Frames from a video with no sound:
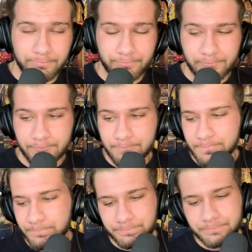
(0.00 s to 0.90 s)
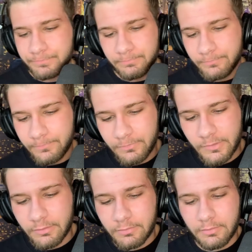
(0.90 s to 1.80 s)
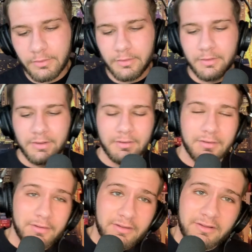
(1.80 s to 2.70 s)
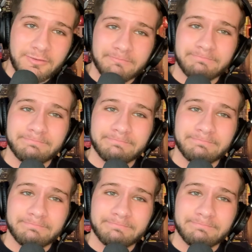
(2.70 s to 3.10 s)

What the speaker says: No one is speaking in this clip.